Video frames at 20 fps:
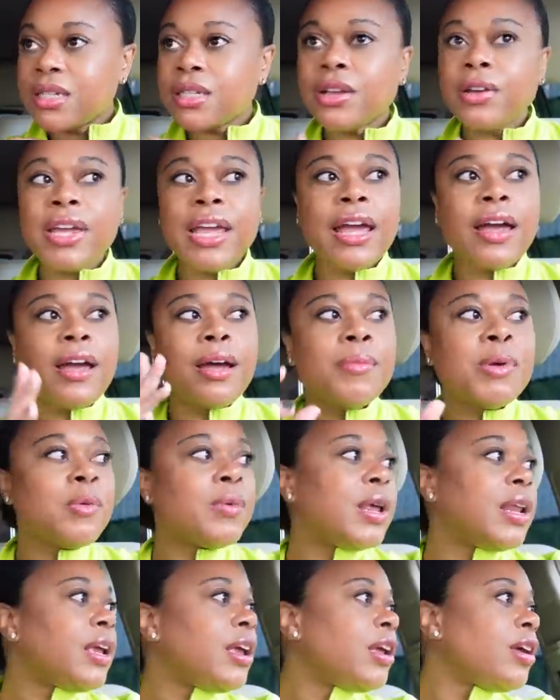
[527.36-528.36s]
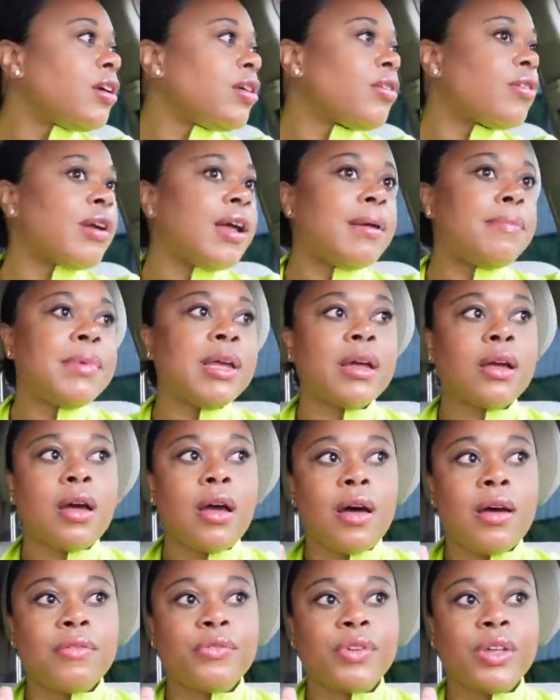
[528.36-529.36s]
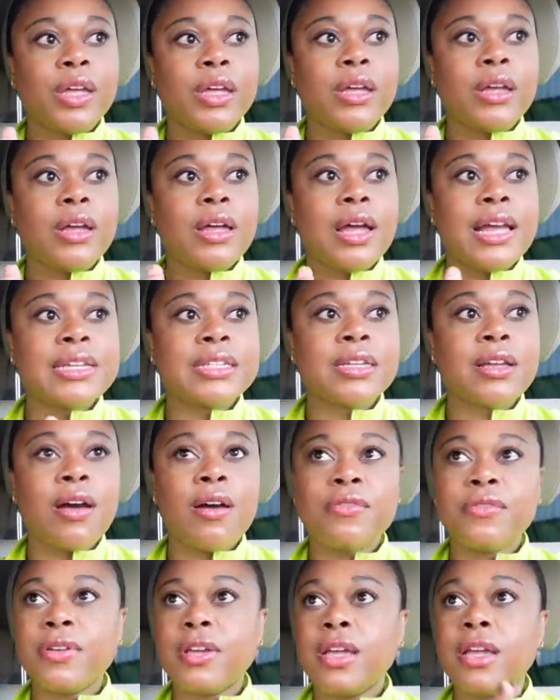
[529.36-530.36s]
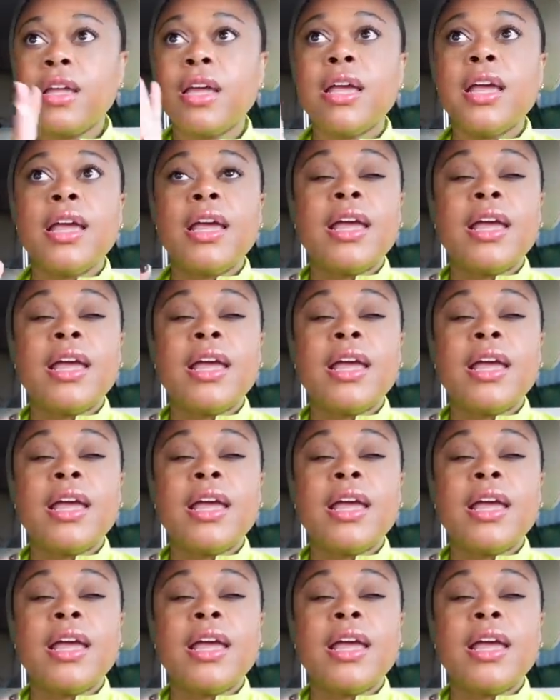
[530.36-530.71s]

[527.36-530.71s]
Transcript: so yeah, I'm gonna run in here, grab me a coffee, iced coffee,